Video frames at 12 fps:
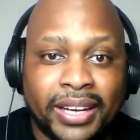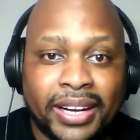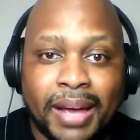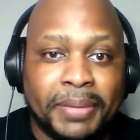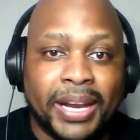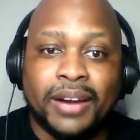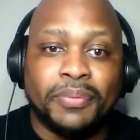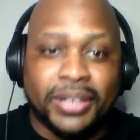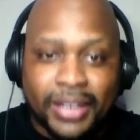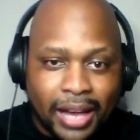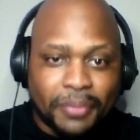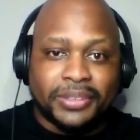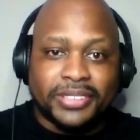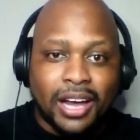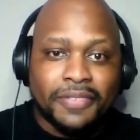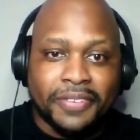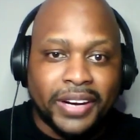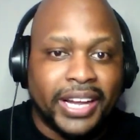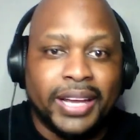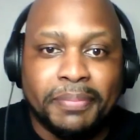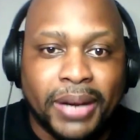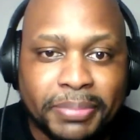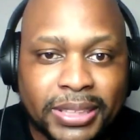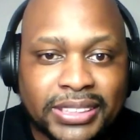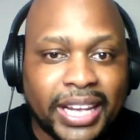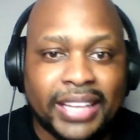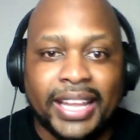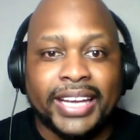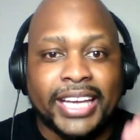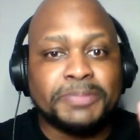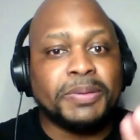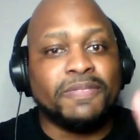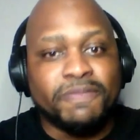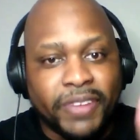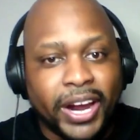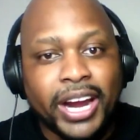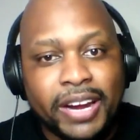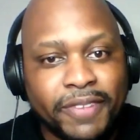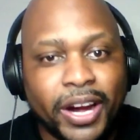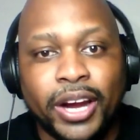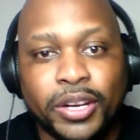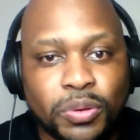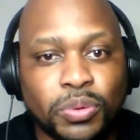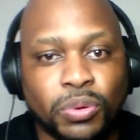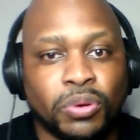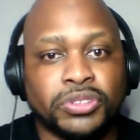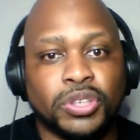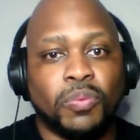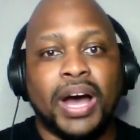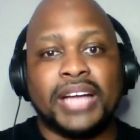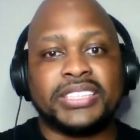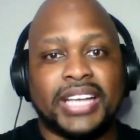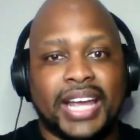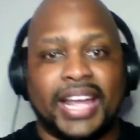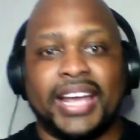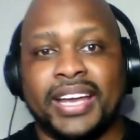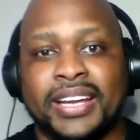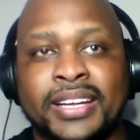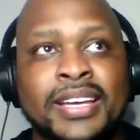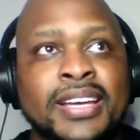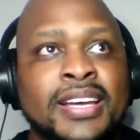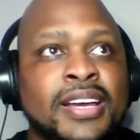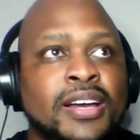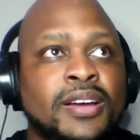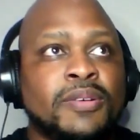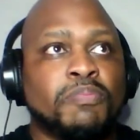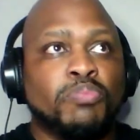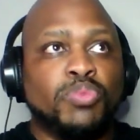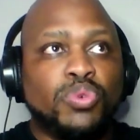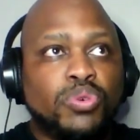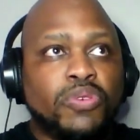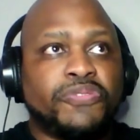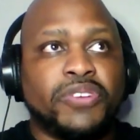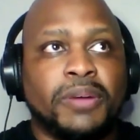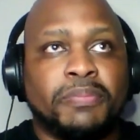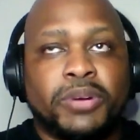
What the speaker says: And I mean, I don't want to talk for Anne, but I'm just saying, like, it's been very, very cool to watch Anne move from